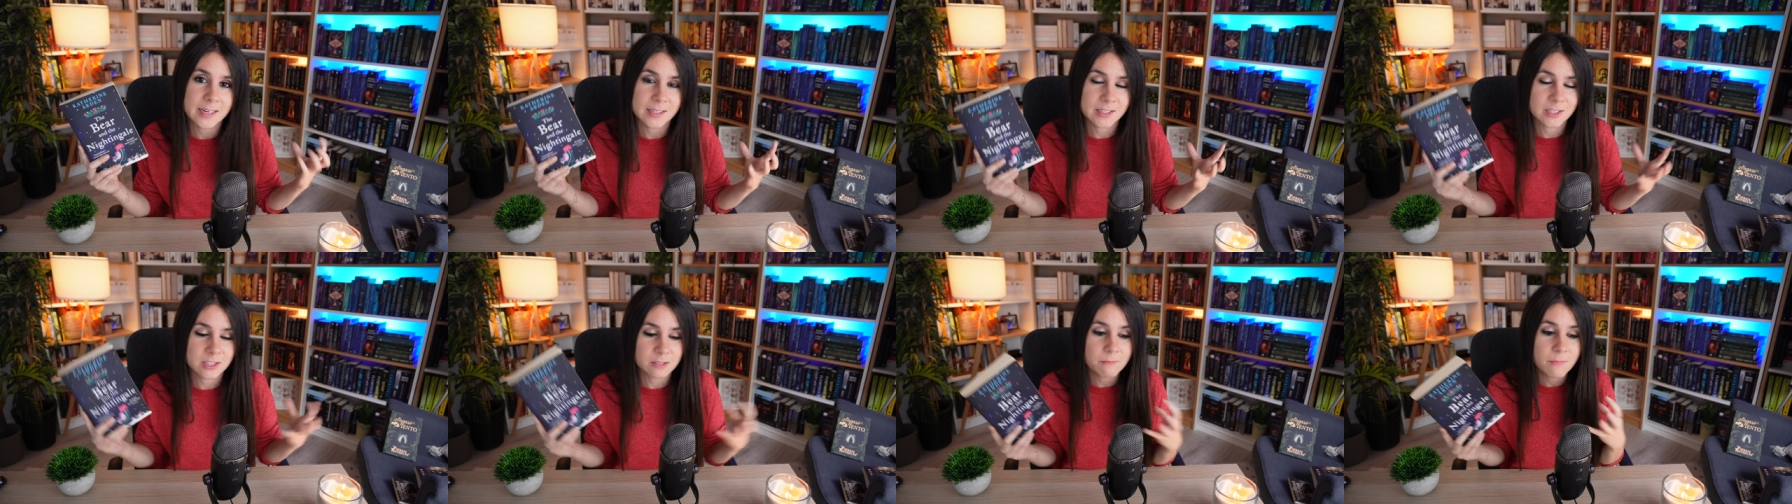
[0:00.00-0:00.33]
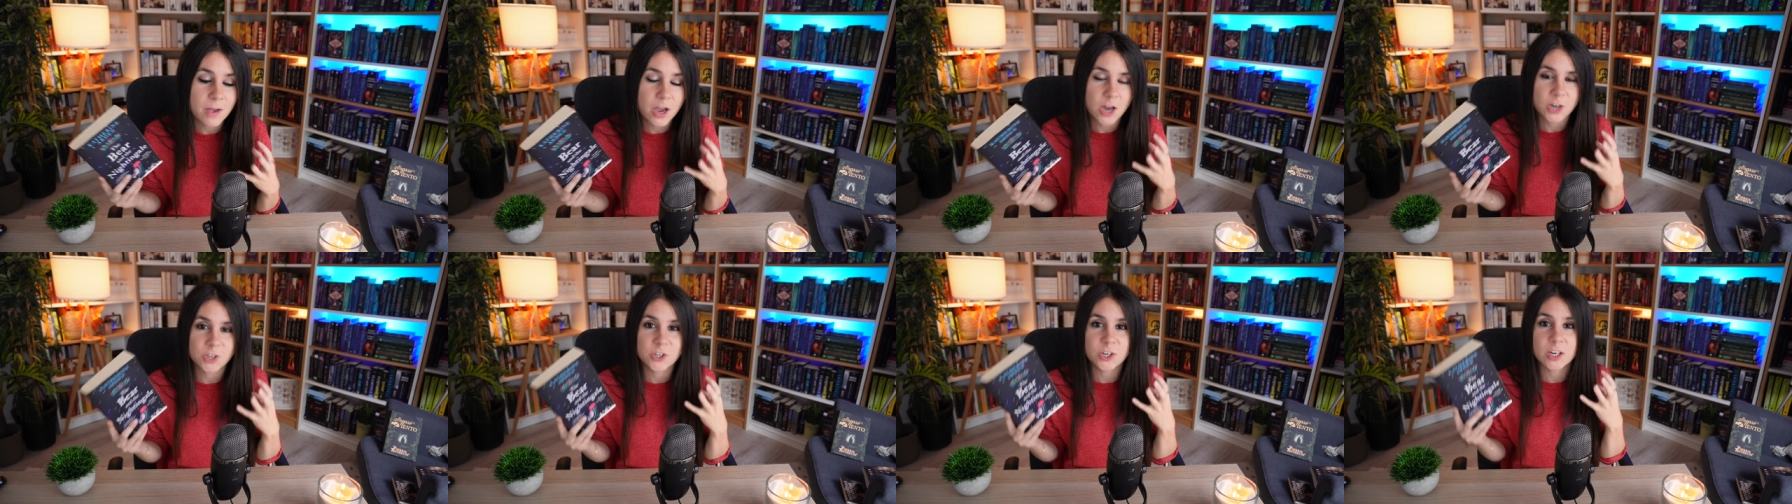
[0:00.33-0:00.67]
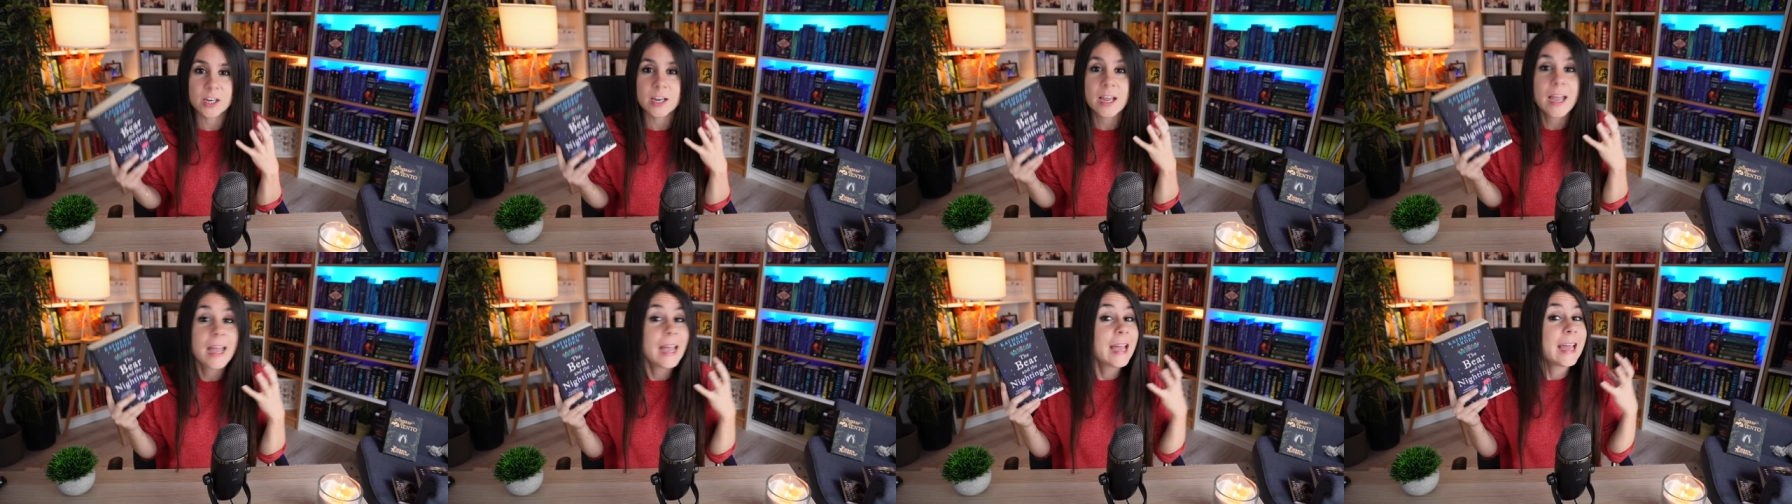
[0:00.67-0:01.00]
it's
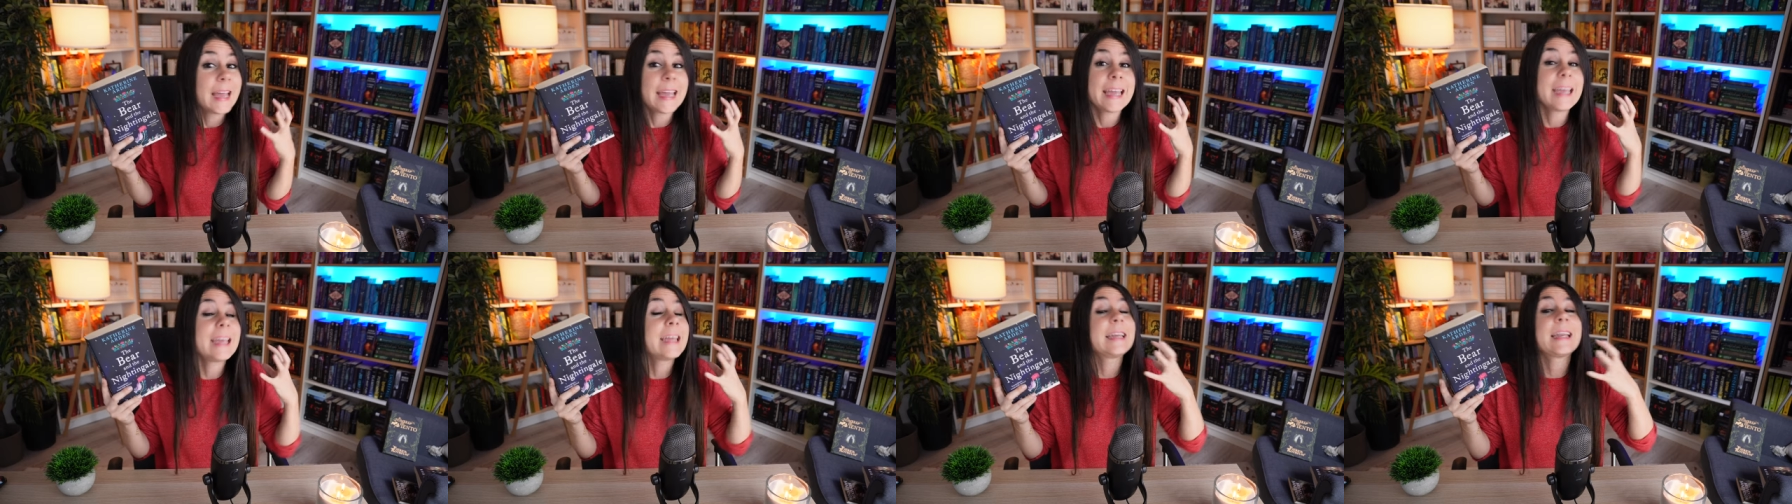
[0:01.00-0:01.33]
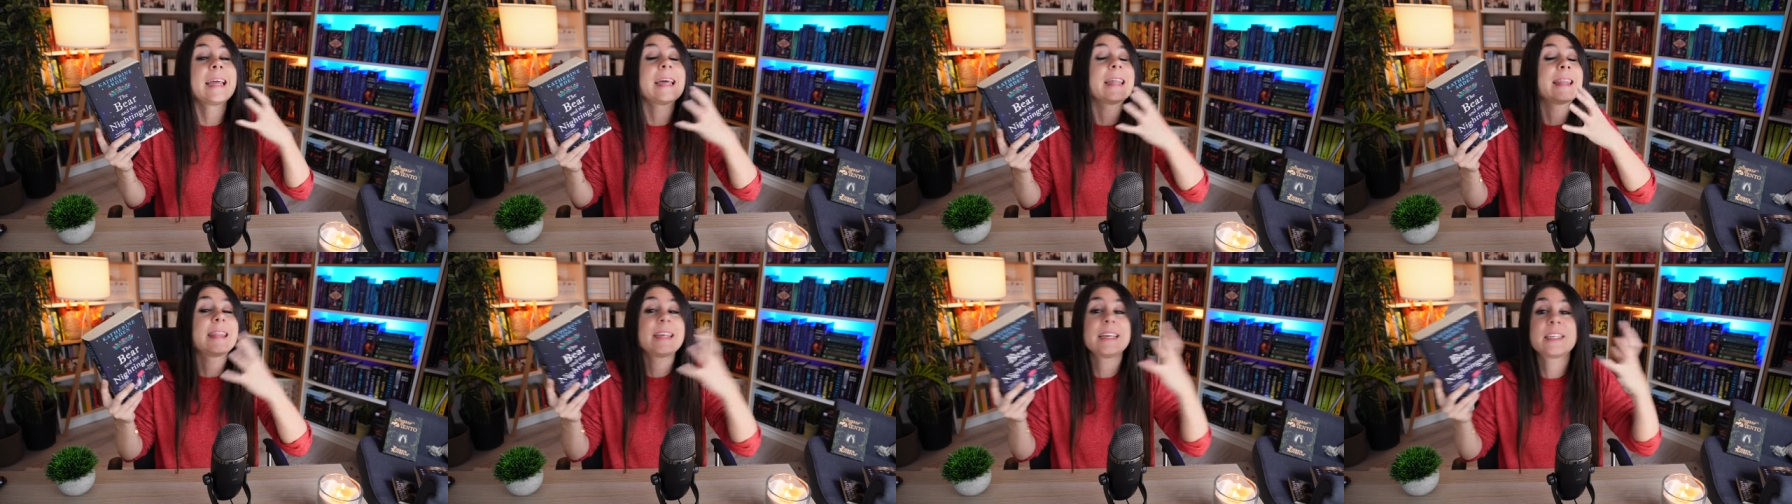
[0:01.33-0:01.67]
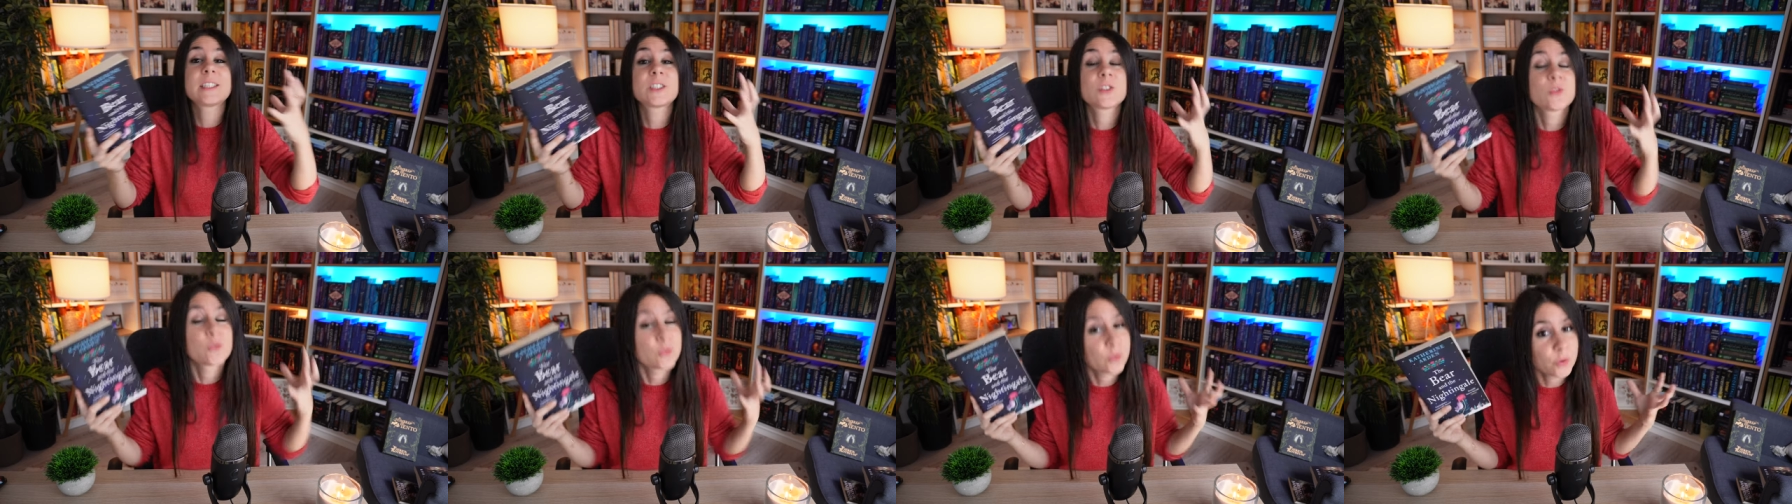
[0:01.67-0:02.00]
emerging in
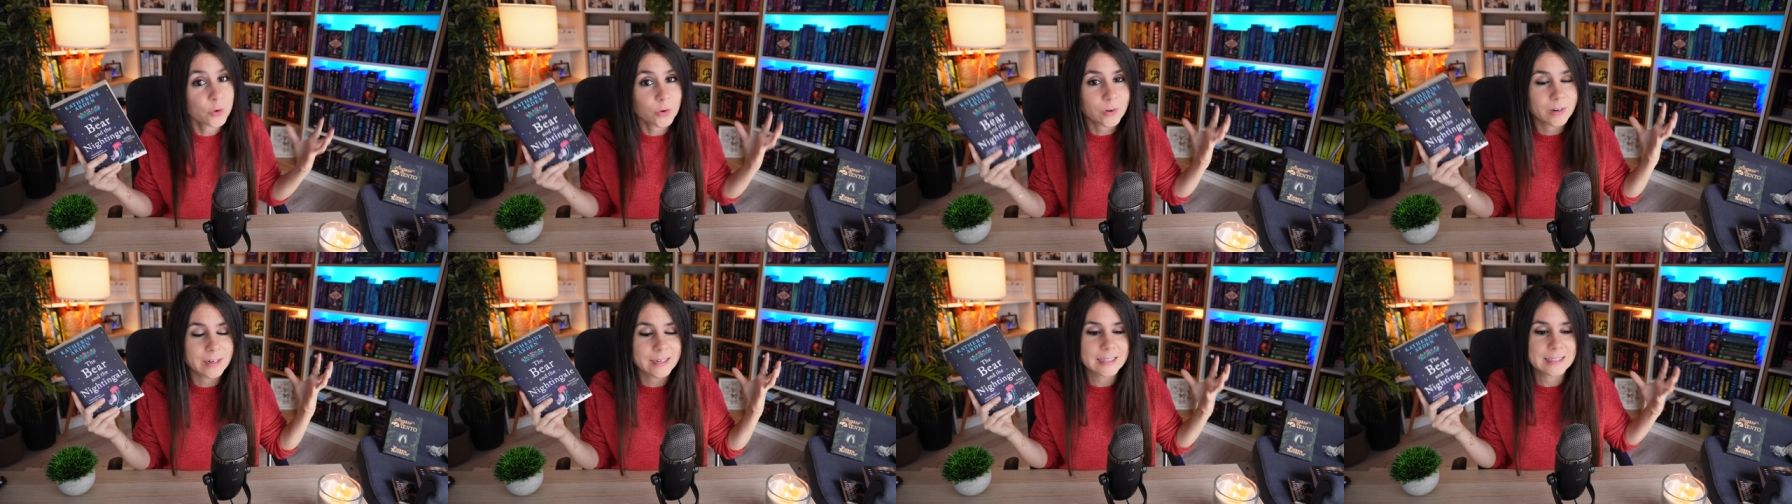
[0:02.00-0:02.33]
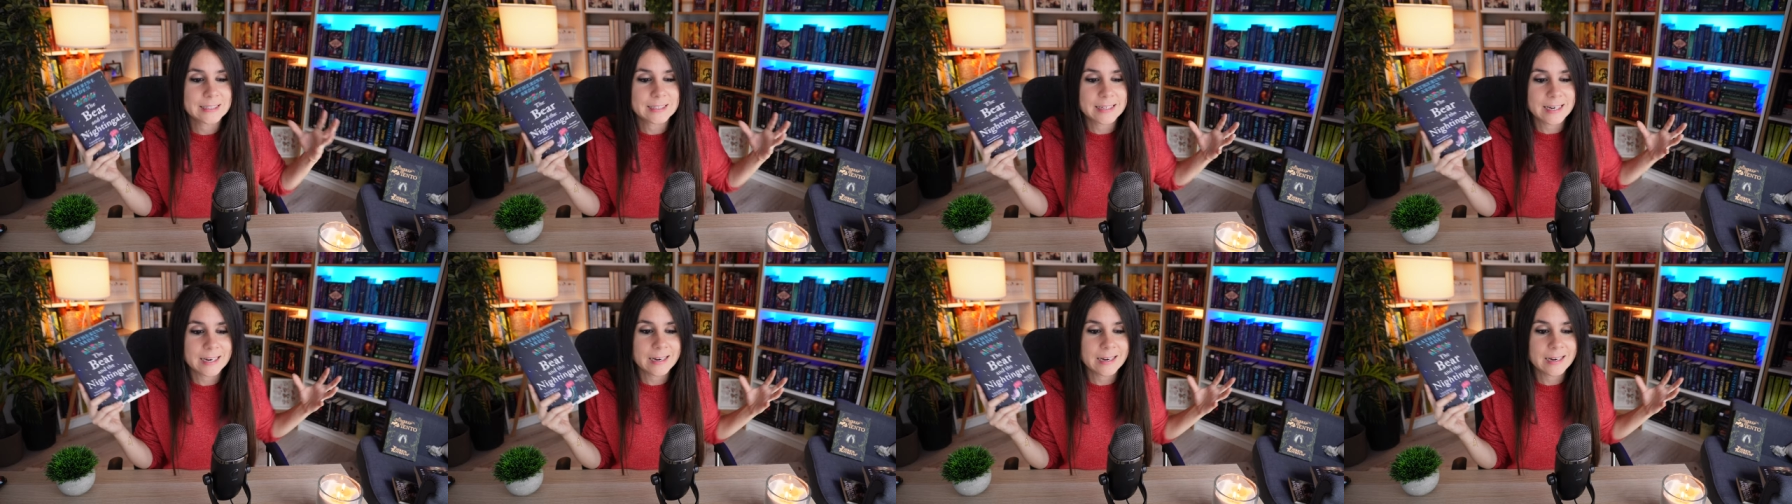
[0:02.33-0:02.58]
this forest,